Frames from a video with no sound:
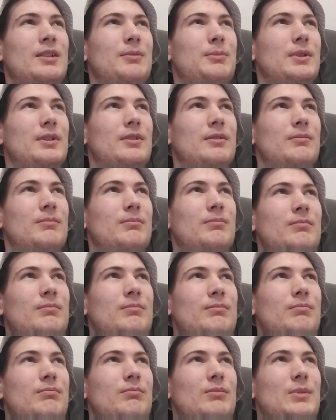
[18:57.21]
mean,
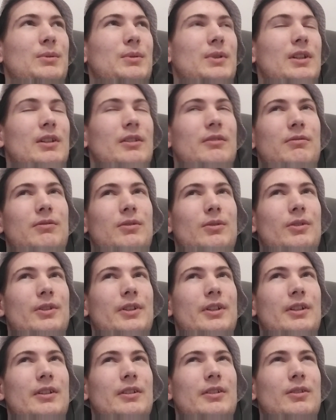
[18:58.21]
maybe like 4
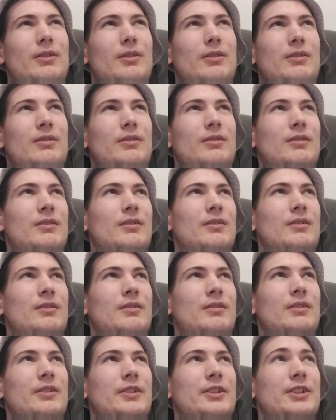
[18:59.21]
years, no,
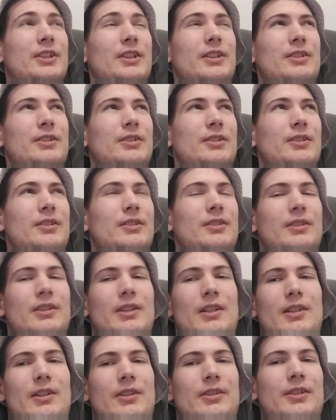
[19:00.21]
6
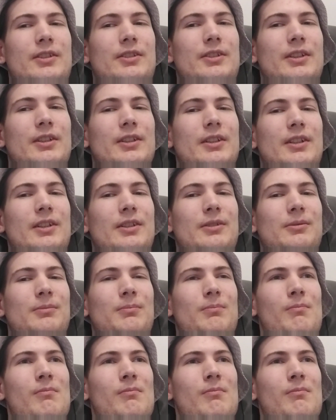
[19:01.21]
years, I think now.